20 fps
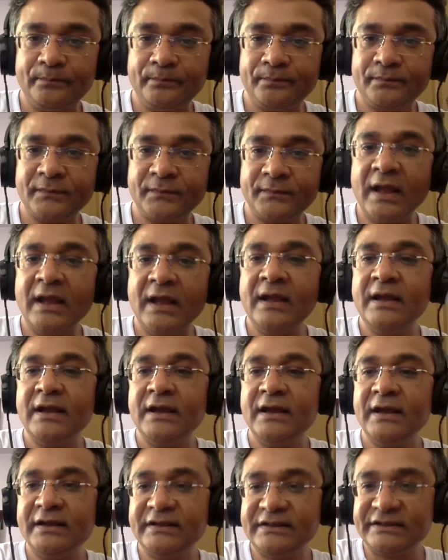Hmm.
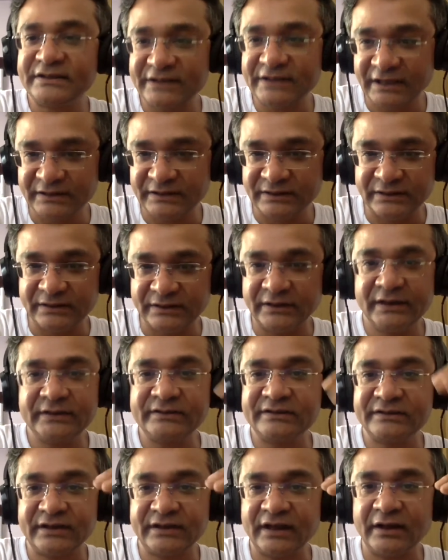His son,
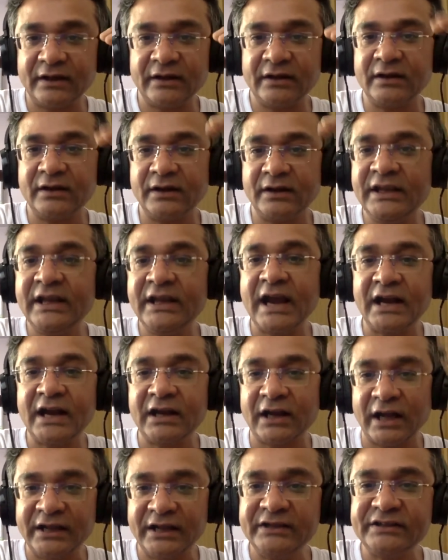his uh, he had
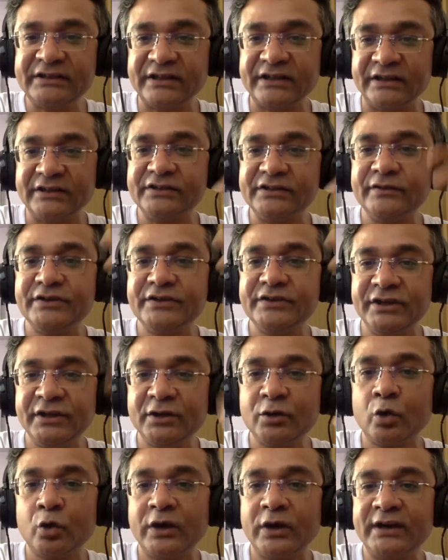nine sons, which
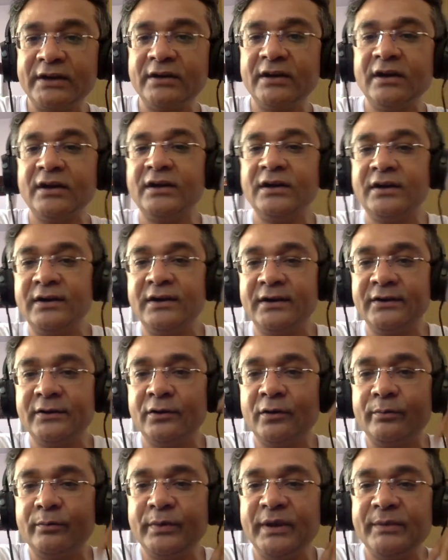included uh, you
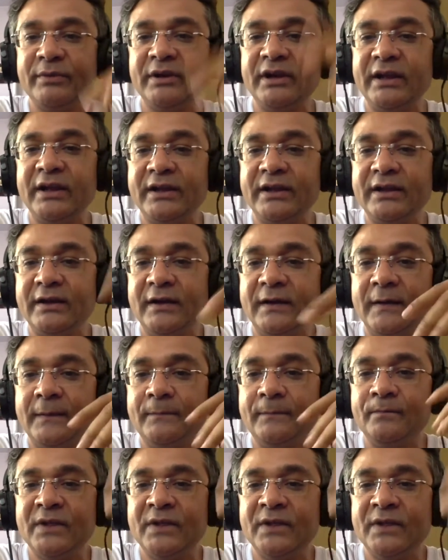know people like um,